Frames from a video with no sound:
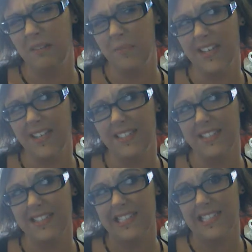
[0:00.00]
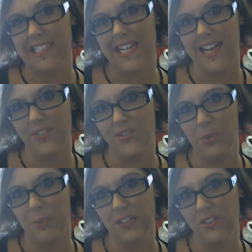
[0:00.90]
because I have to go
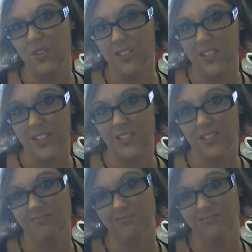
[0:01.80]
buy new clothes now.